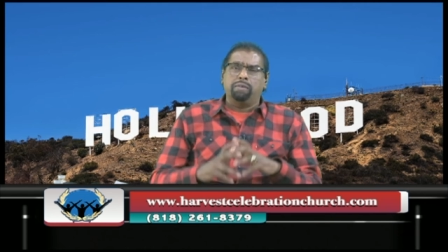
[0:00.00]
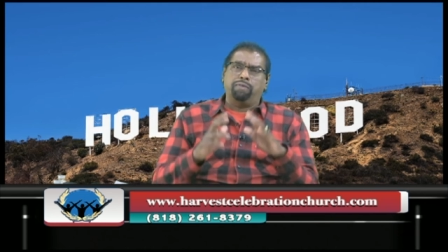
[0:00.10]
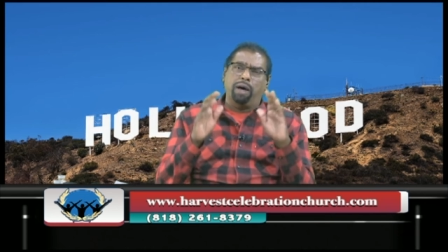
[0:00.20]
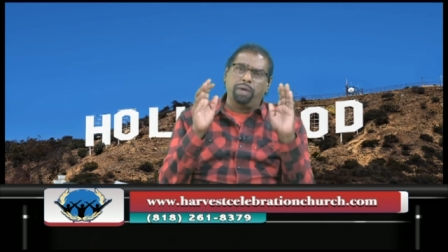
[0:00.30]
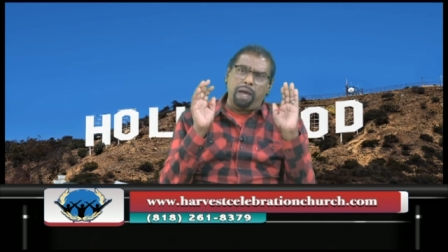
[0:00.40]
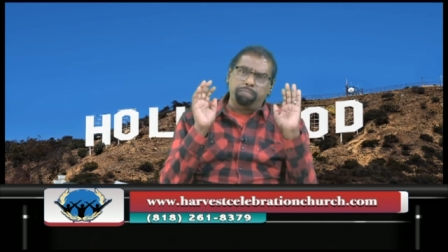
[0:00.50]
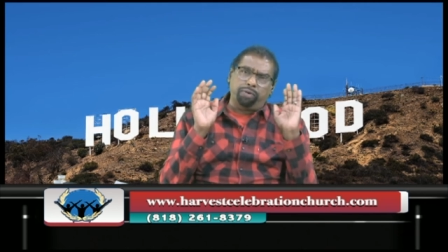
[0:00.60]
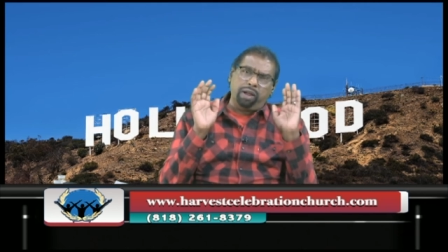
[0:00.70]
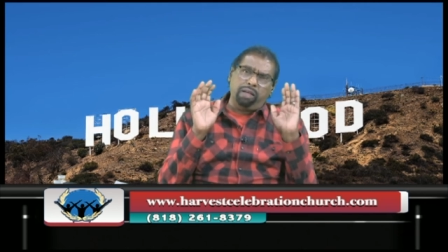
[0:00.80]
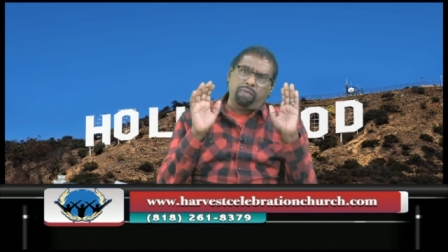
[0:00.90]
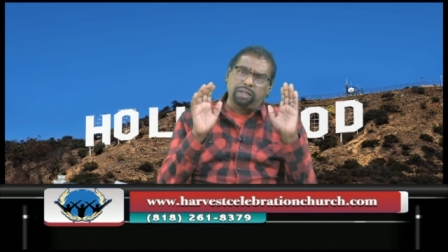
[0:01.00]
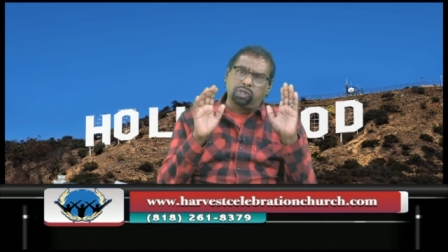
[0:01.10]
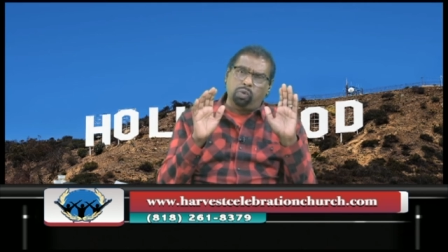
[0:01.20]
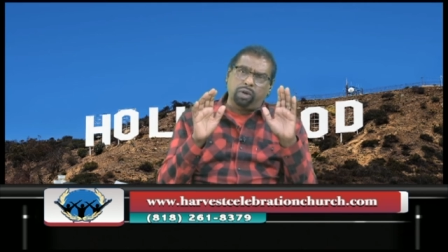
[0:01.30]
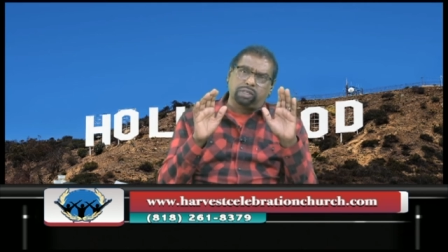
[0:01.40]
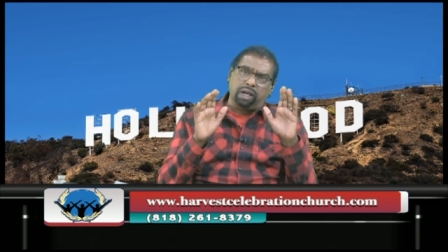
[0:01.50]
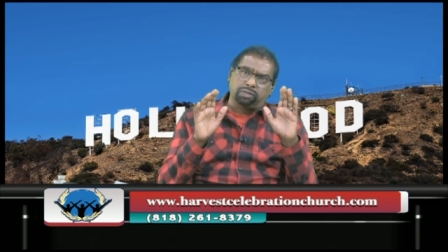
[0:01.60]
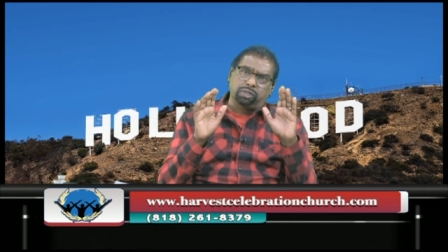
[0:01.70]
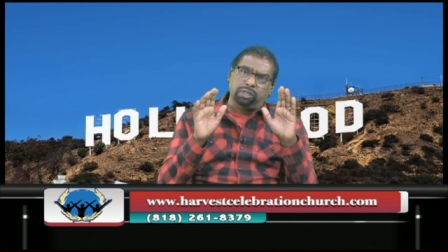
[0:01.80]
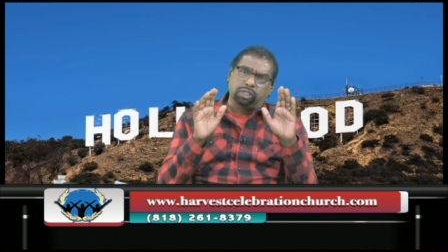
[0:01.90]
Father, I pray that you would
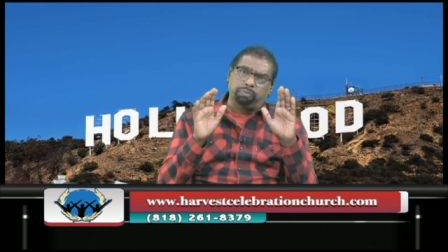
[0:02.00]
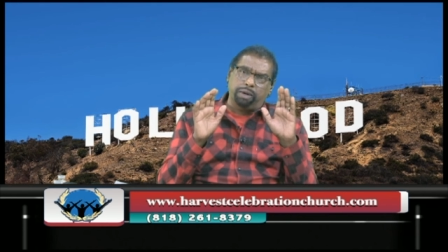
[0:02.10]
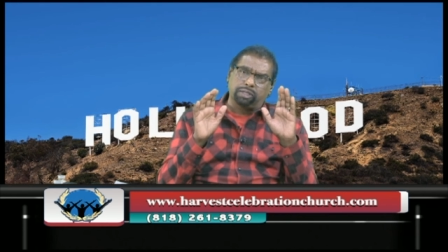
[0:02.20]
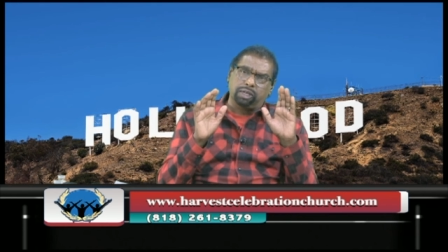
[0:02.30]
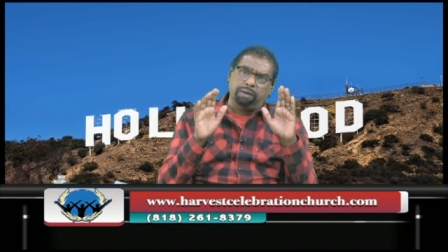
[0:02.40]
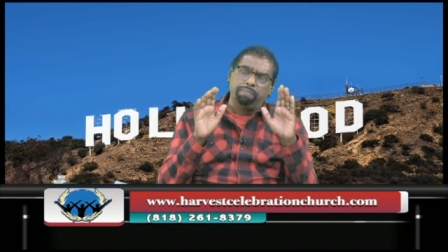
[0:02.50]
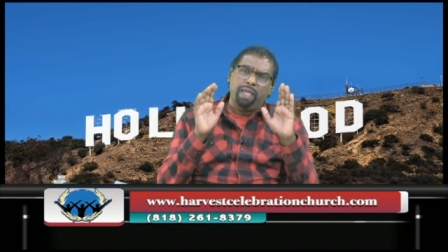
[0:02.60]
touch this person